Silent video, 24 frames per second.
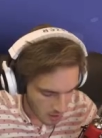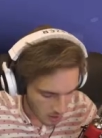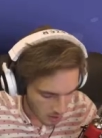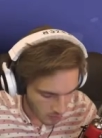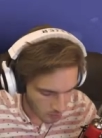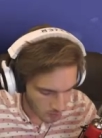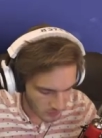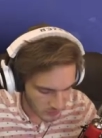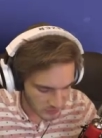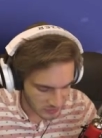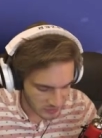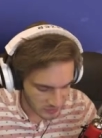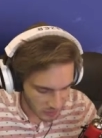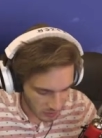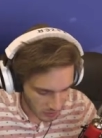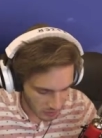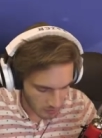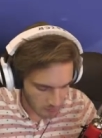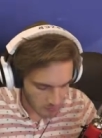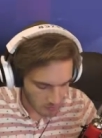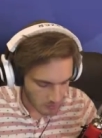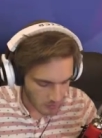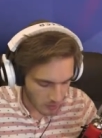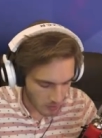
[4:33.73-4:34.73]
Uh, what's
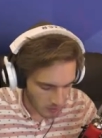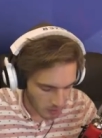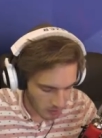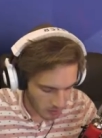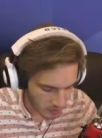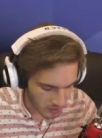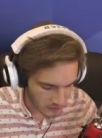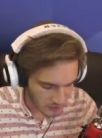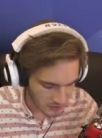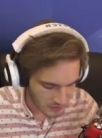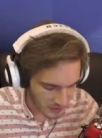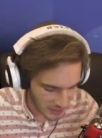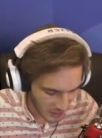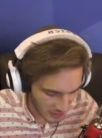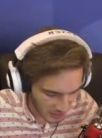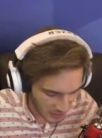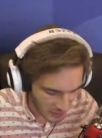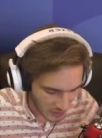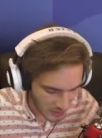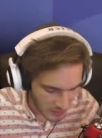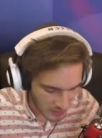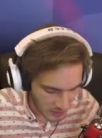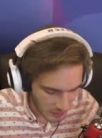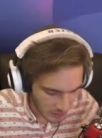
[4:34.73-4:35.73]
up? Uh,
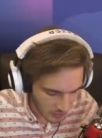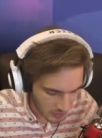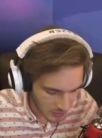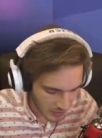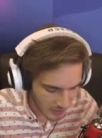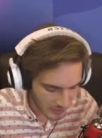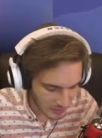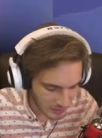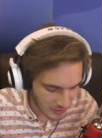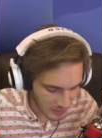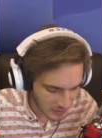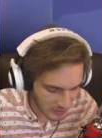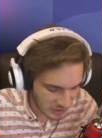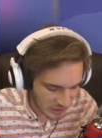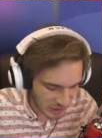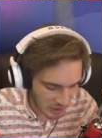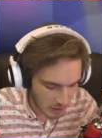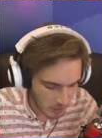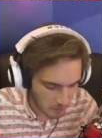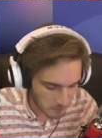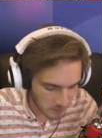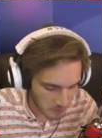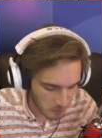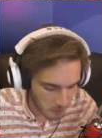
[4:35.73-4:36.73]
yeah. Look at these
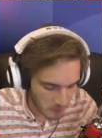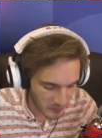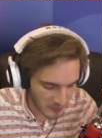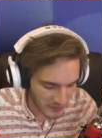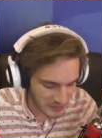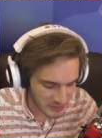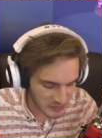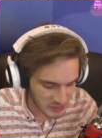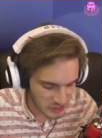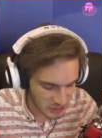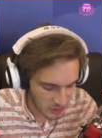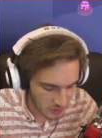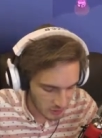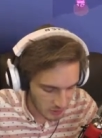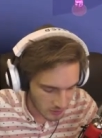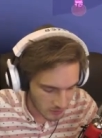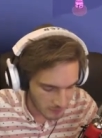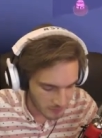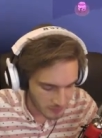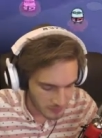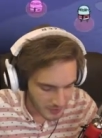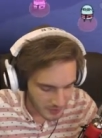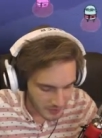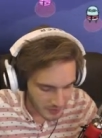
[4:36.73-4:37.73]
lumps, bitch. Uh,
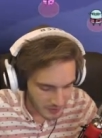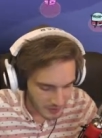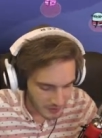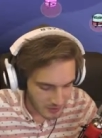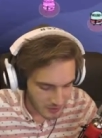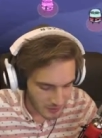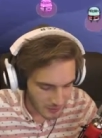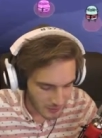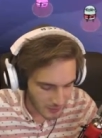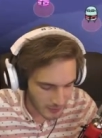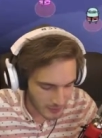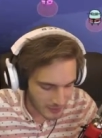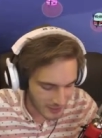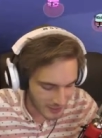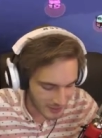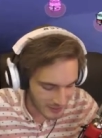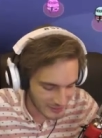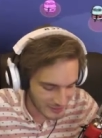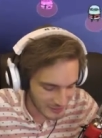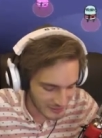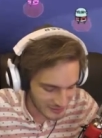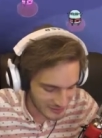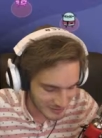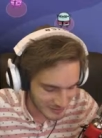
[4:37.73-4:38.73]
look
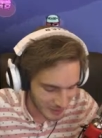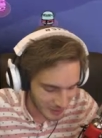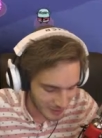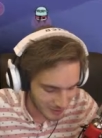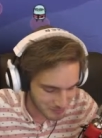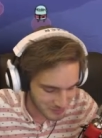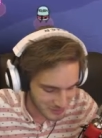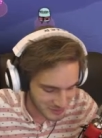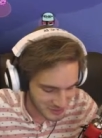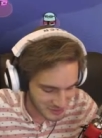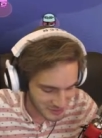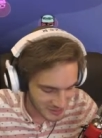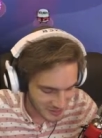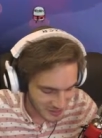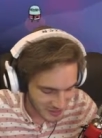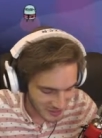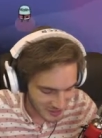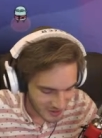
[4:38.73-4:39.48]
at these lumps.